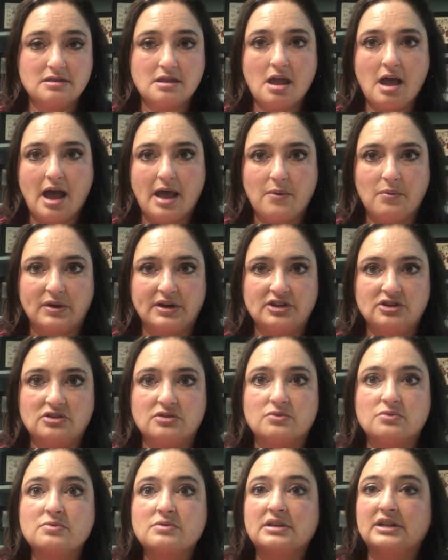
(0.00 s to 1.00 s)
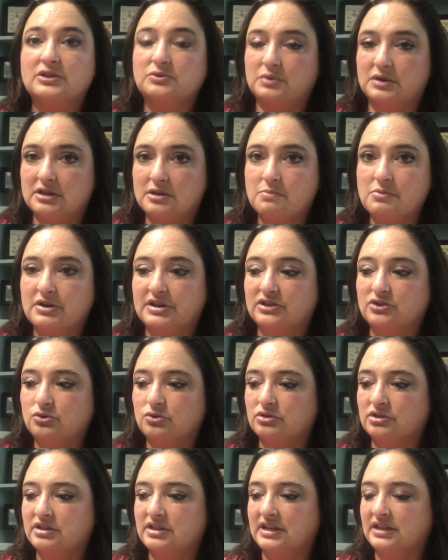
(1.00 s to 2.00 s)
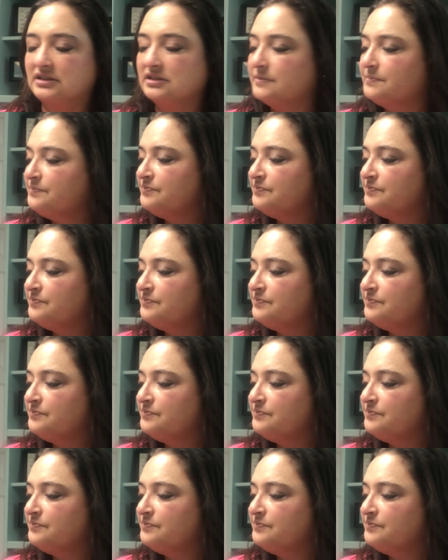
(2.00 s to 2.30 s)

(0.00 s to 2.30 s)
I want to do. It's one of the Prairie Schooler things.